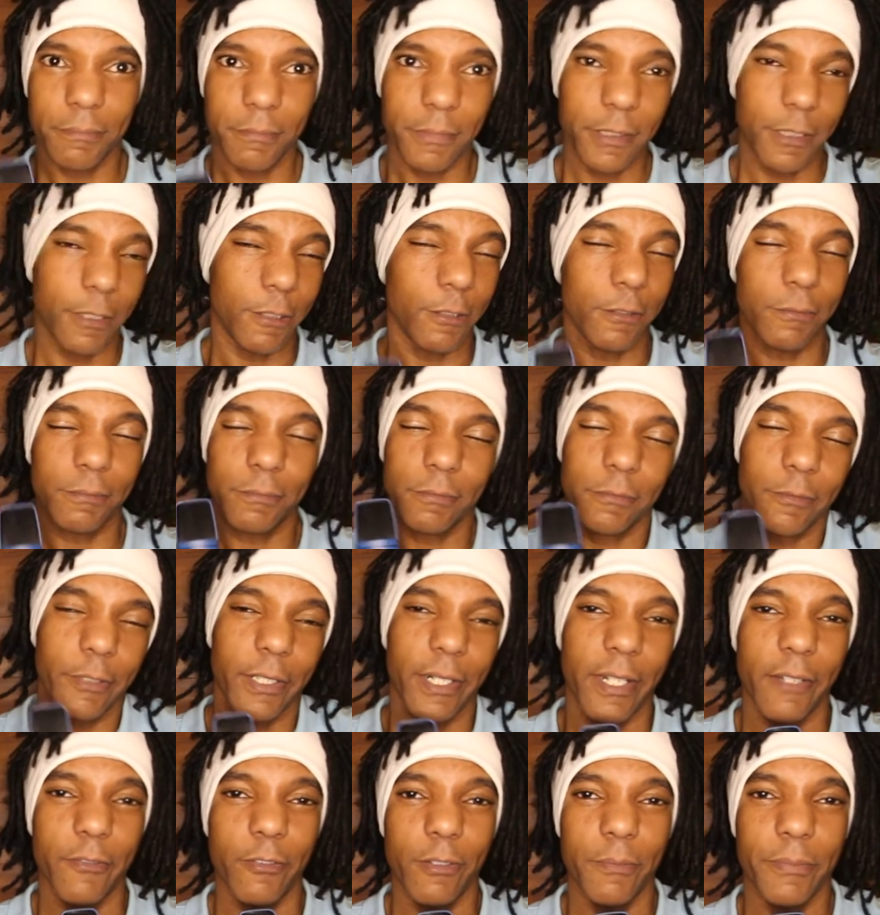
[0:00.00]
you know,
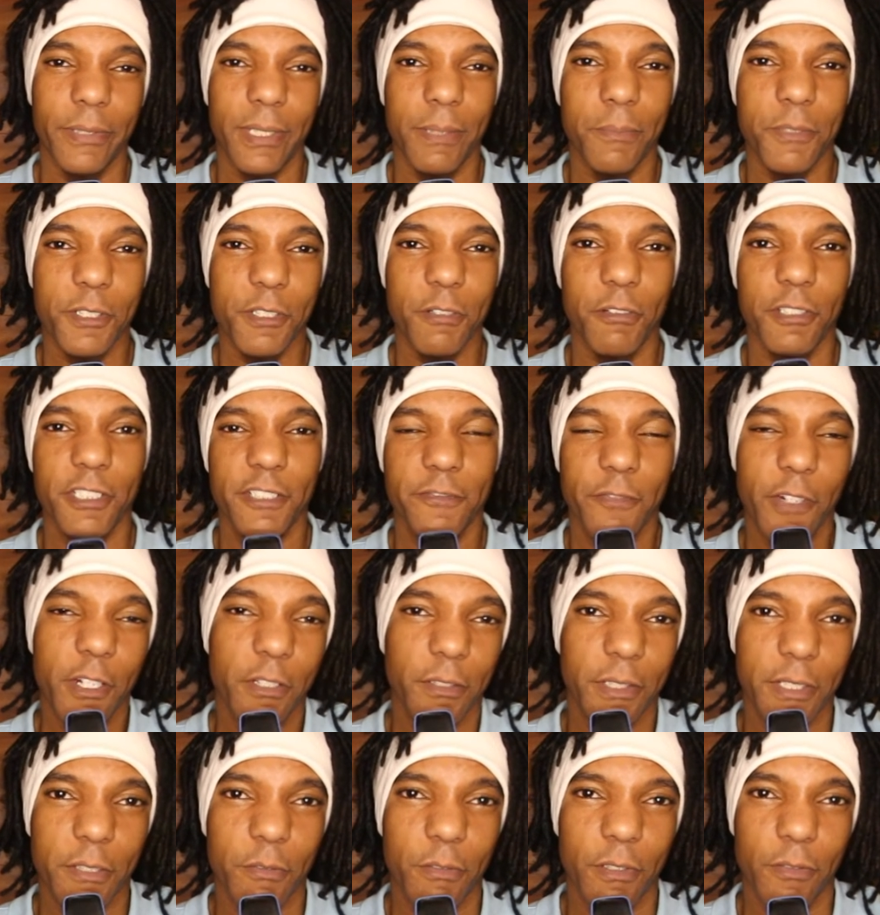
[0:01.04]
whatever, but I'm sure it's
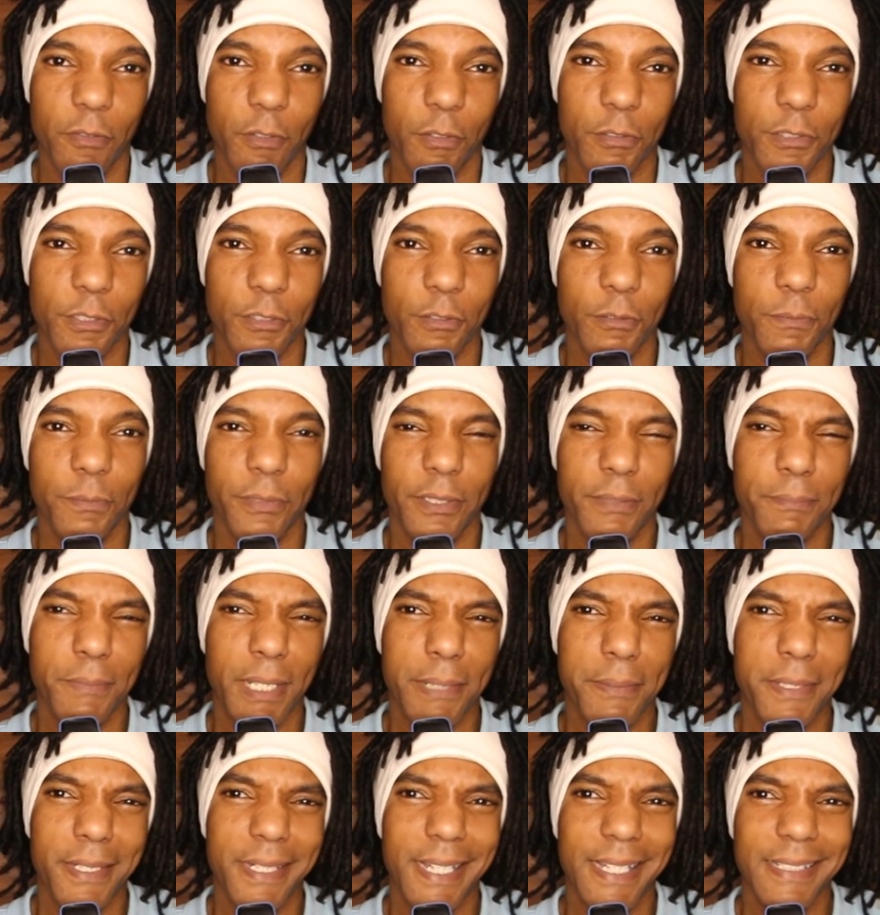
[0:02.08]
fairly universal, but
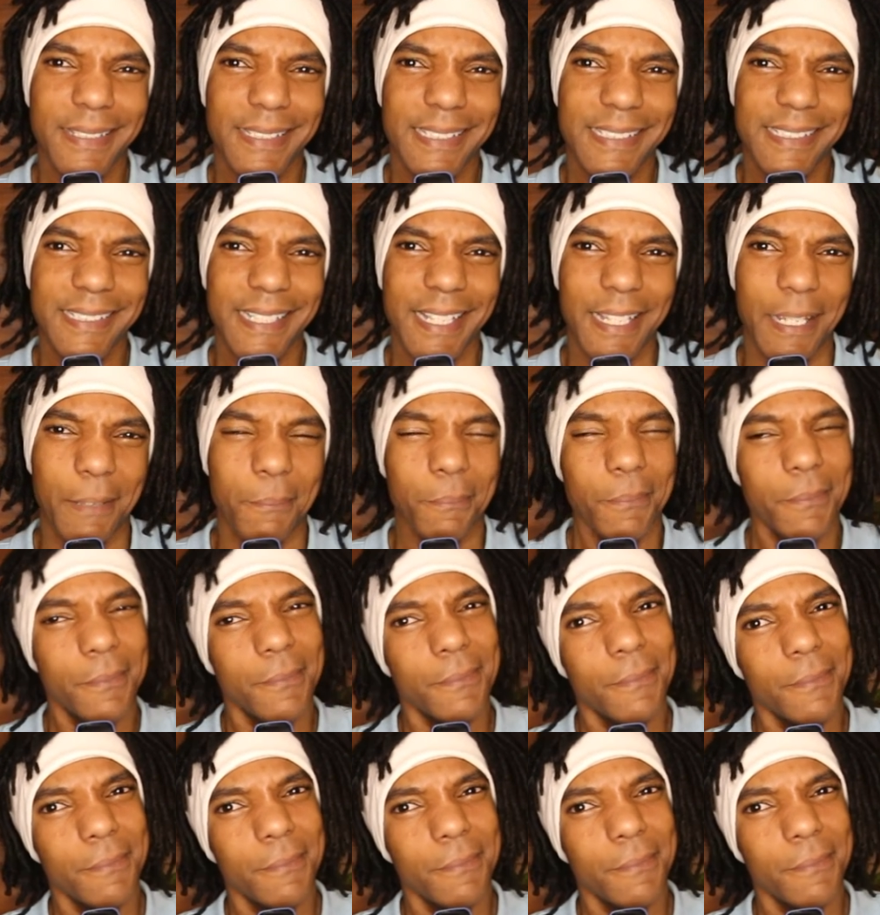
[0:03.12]
maybe not the same.